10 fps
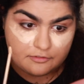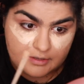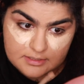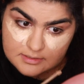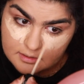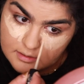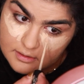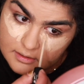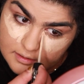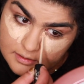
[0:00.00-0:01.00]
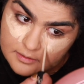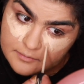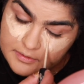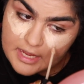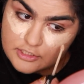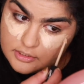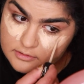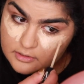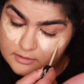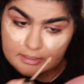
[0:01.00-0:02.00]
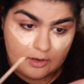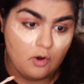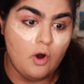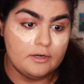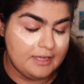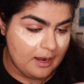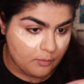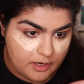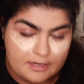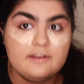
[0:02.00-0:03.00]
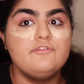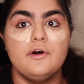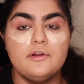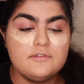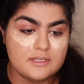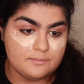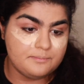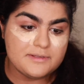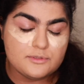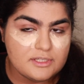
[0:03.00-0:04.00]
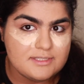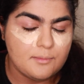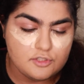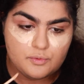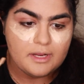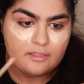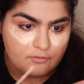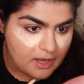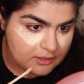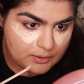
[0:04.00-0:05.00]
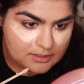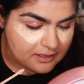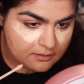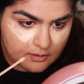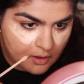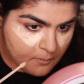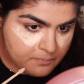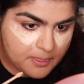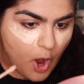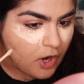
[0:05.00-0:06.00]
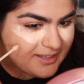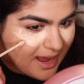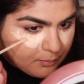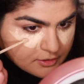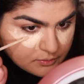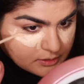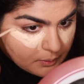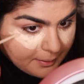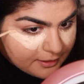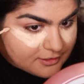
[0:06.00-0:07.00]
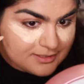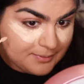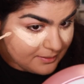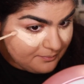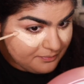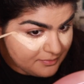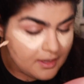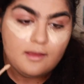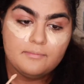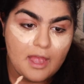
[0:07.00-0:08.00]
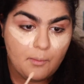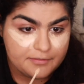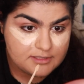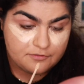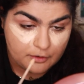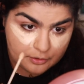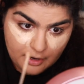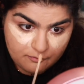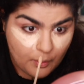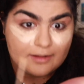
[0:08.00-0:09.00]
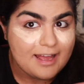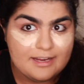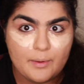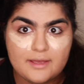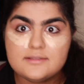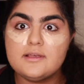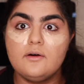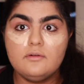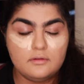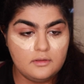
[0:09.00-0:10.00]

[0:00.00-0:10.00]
your face. It just looks good like on camera and in photos, and especially because I'm not doing anything for Halloween, like on camera is really what matters to me. I want this to photograph well anyway, so